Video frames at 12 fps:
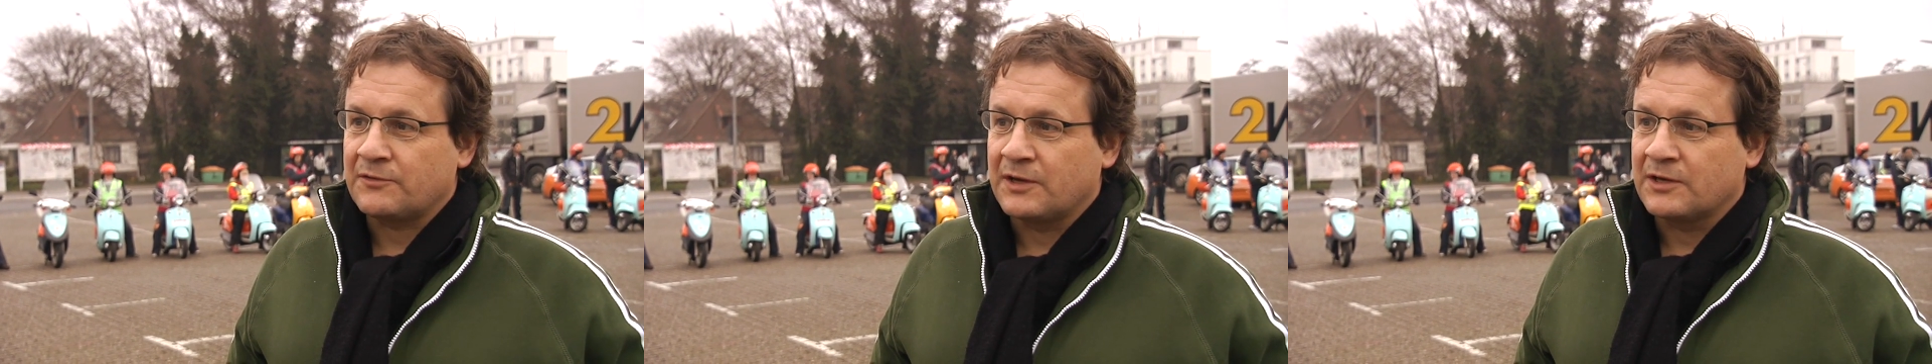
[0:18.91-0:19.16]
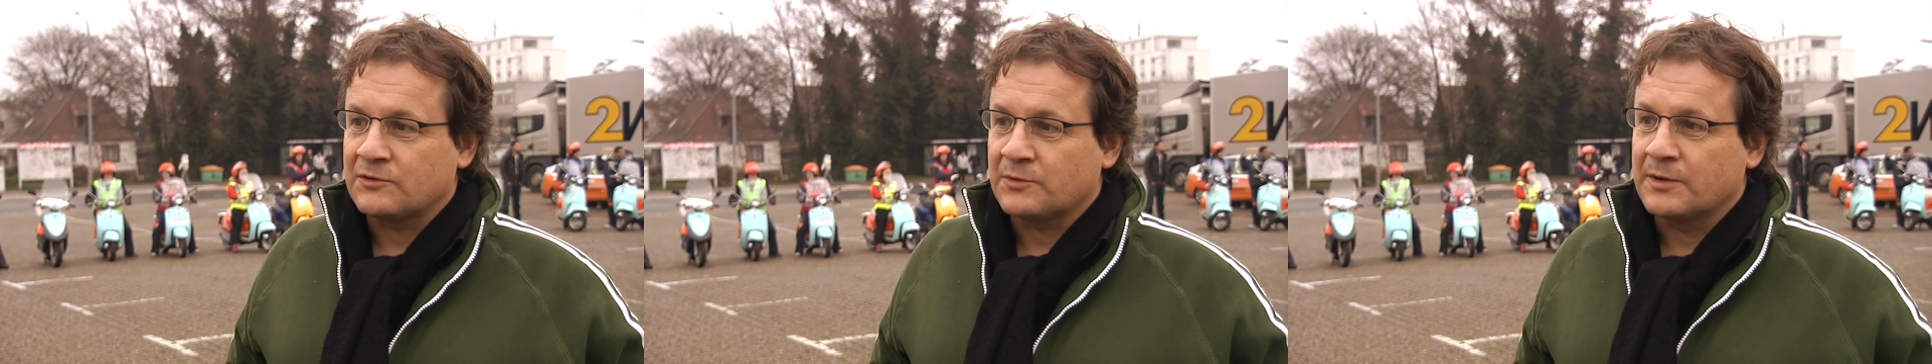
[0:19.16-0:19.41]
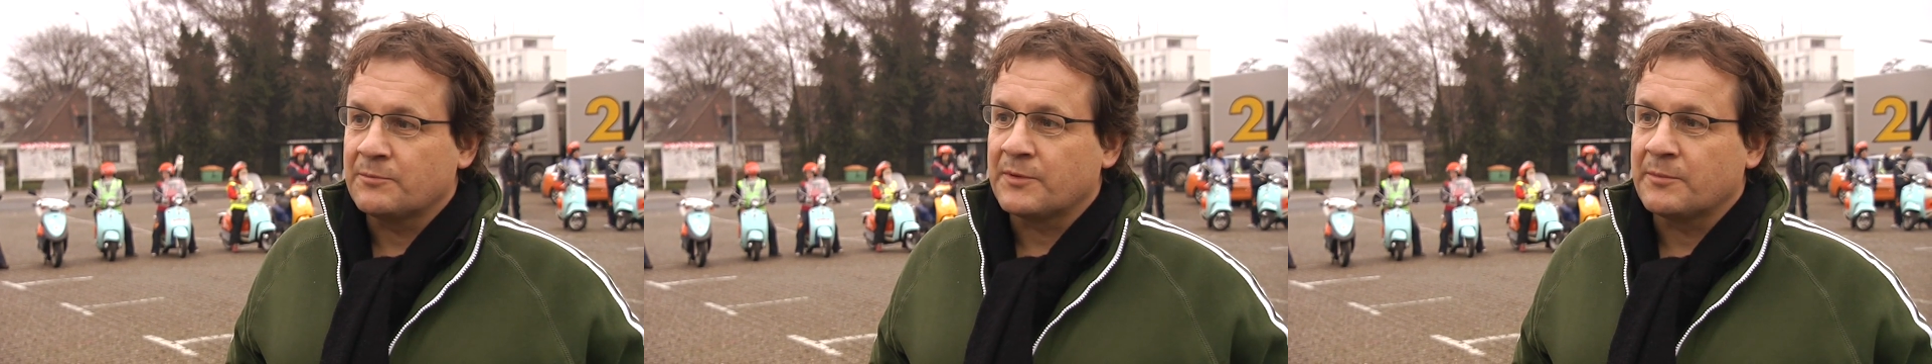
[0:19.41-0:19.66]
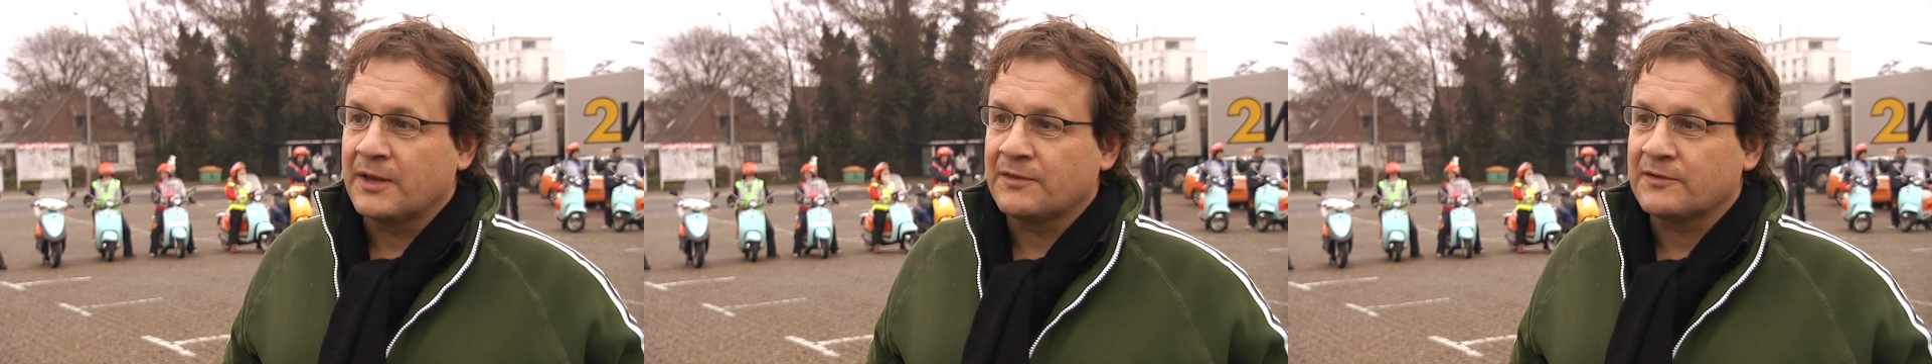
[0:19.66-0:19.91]
think to
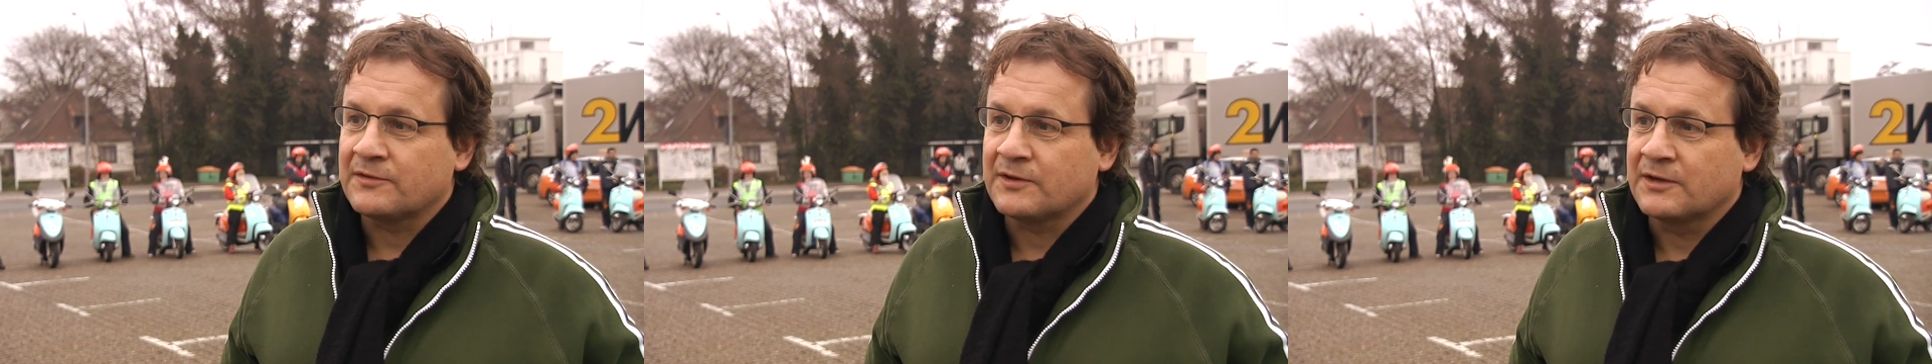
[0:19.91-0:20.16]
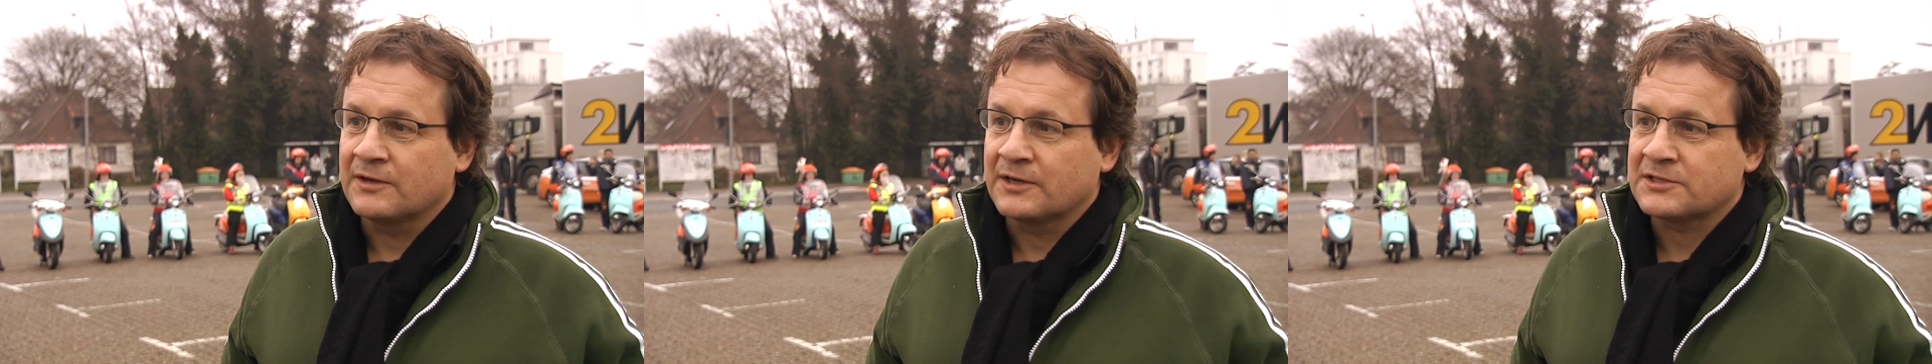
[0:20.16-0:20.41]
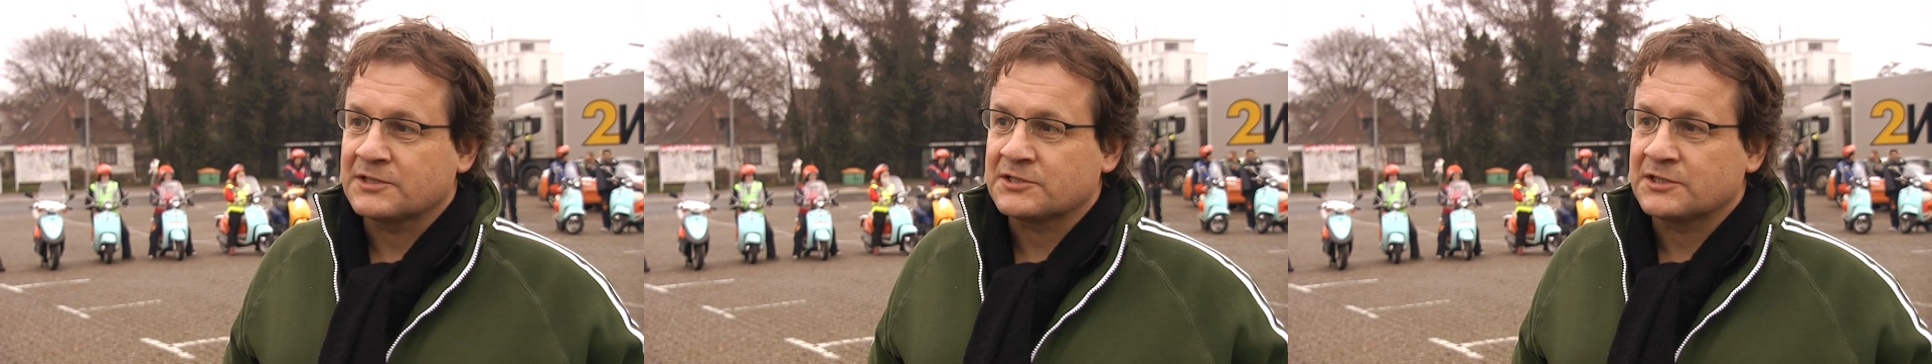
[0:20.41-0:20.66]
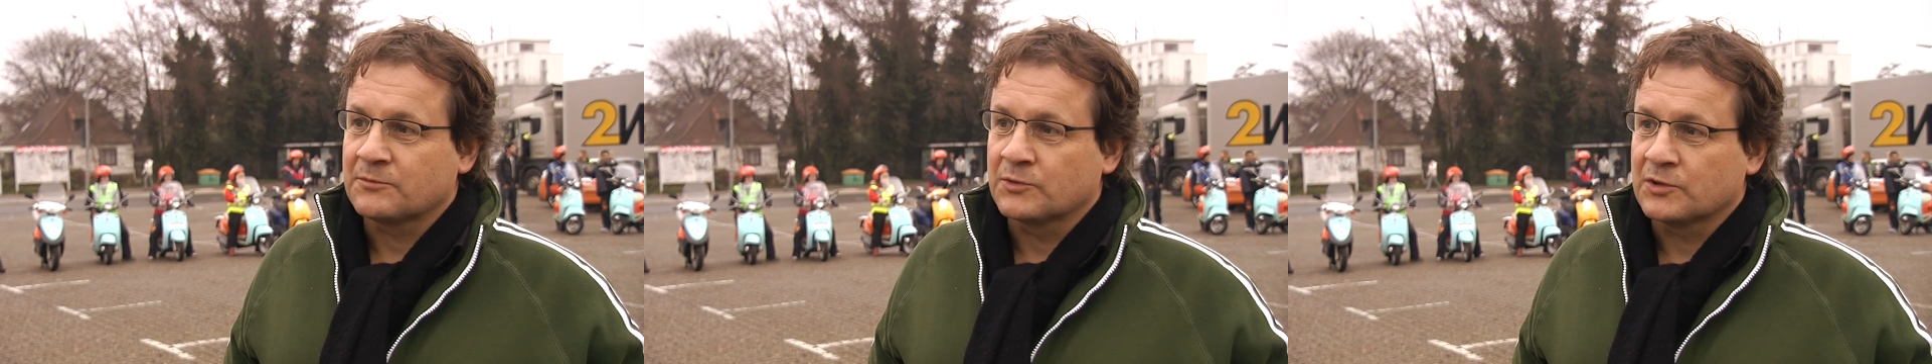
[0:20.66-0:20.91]
implement it in an
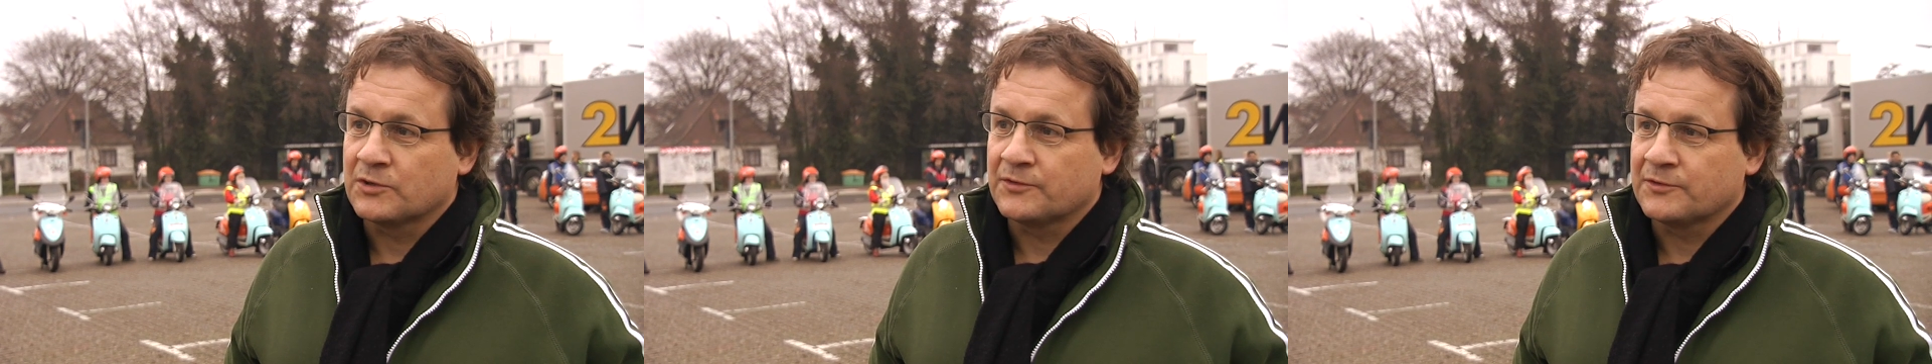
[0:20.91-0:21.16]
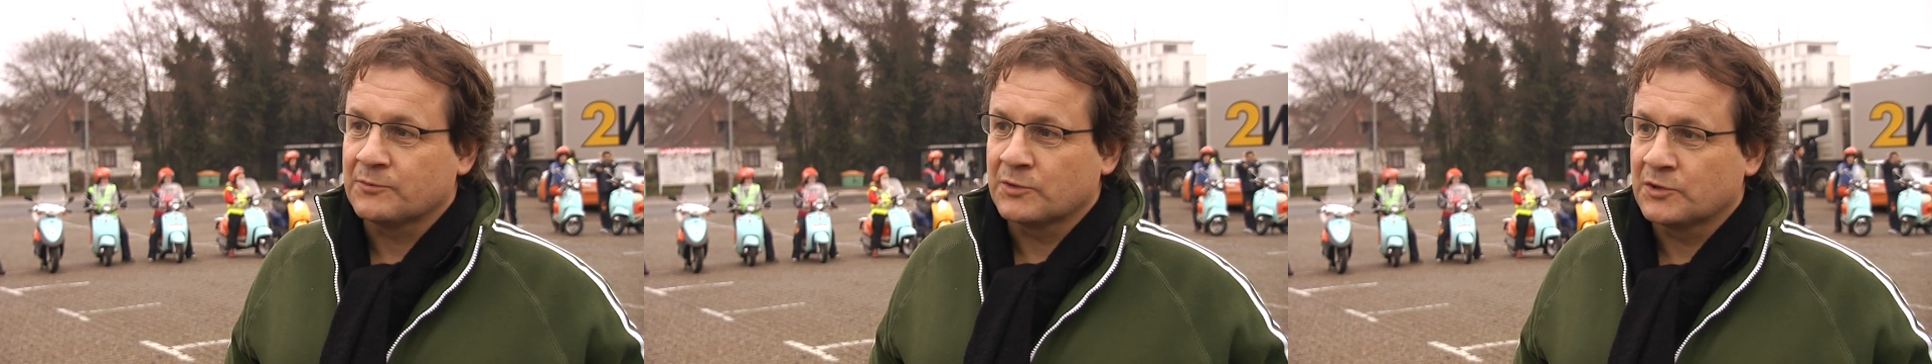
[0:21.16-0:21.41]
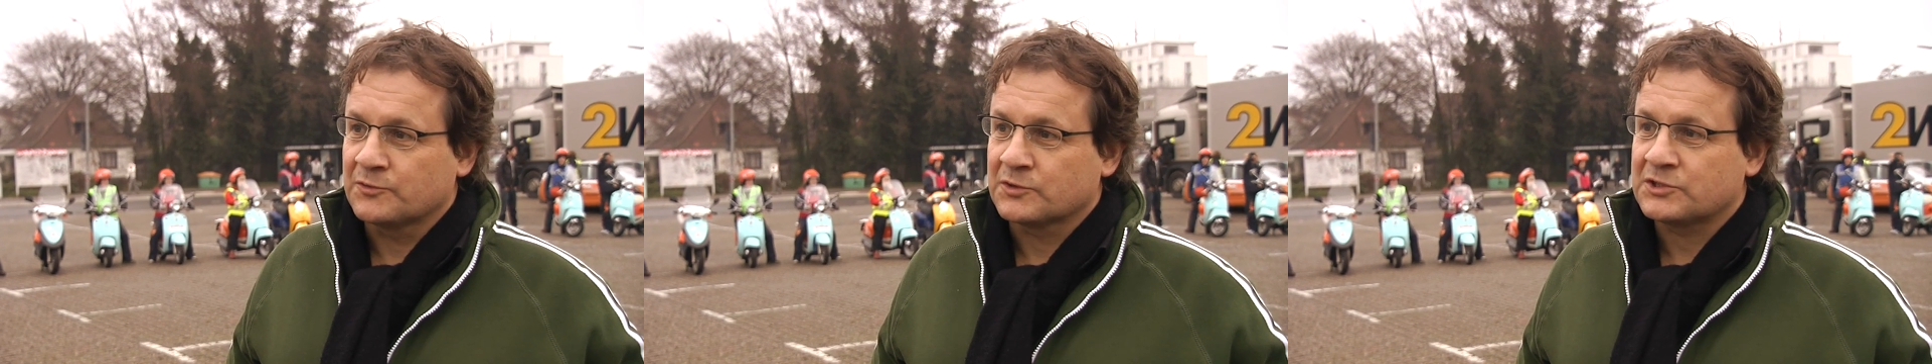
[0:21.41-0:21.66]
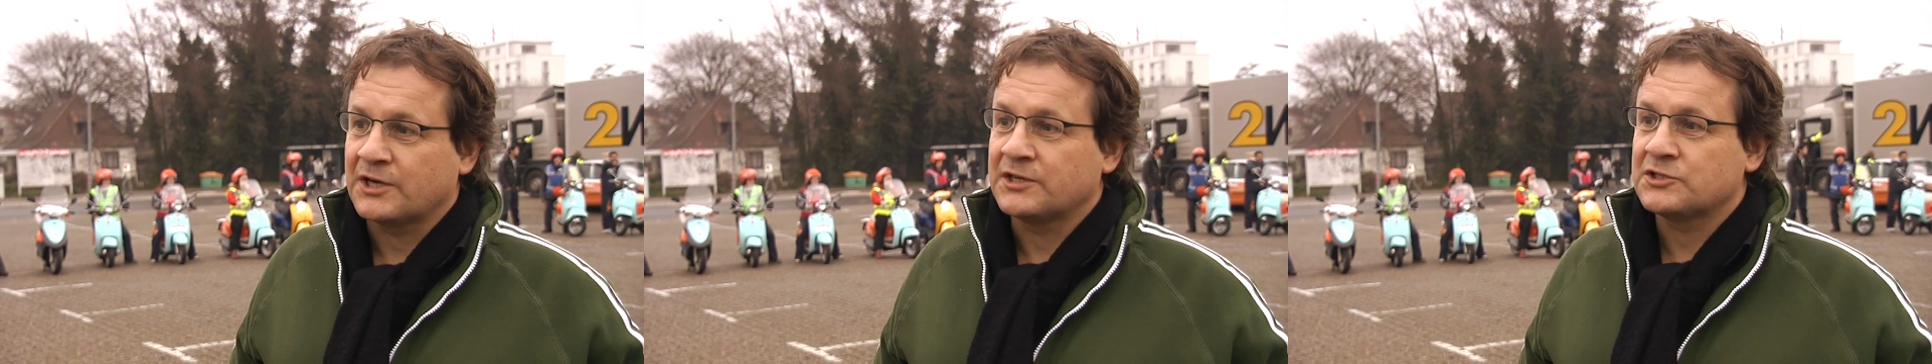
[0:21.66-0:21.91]
existing world. The world
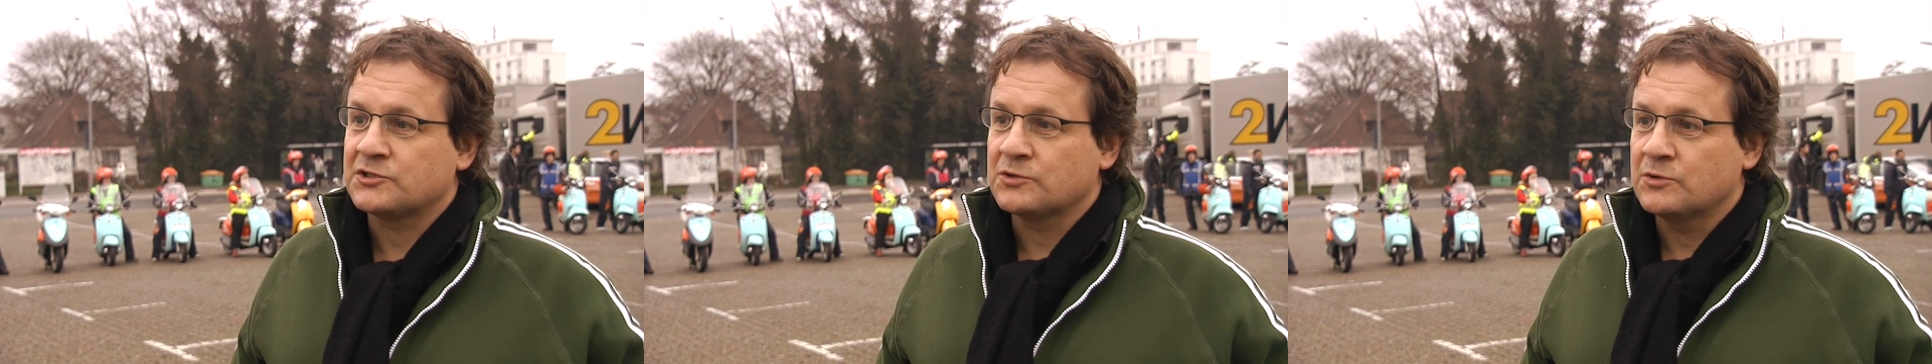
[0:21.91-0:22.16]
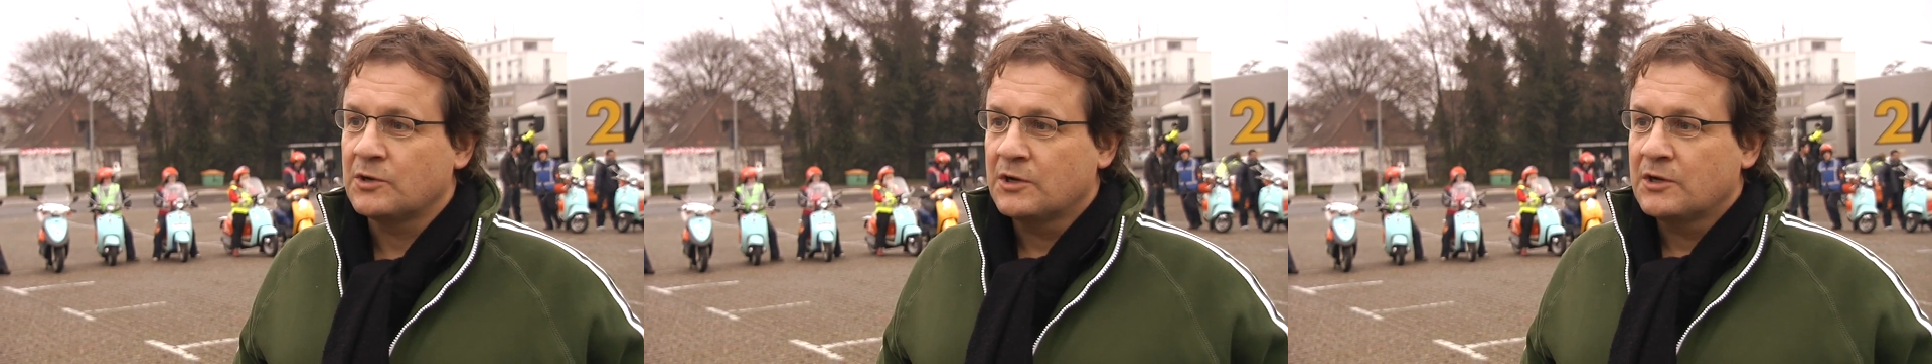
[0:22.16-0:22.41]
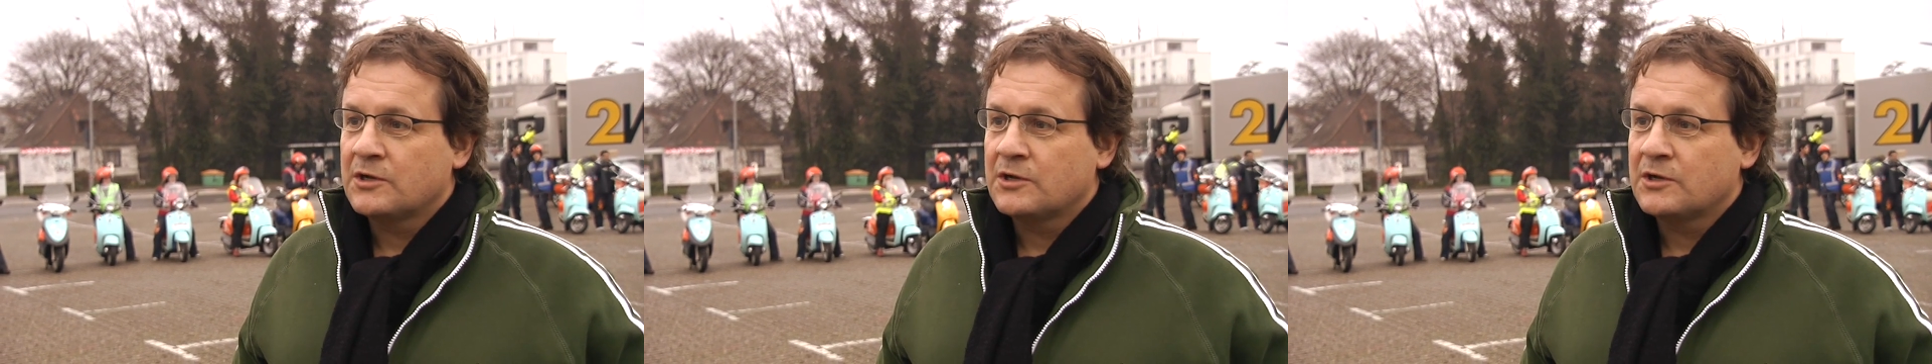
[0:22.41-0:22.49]
will change too.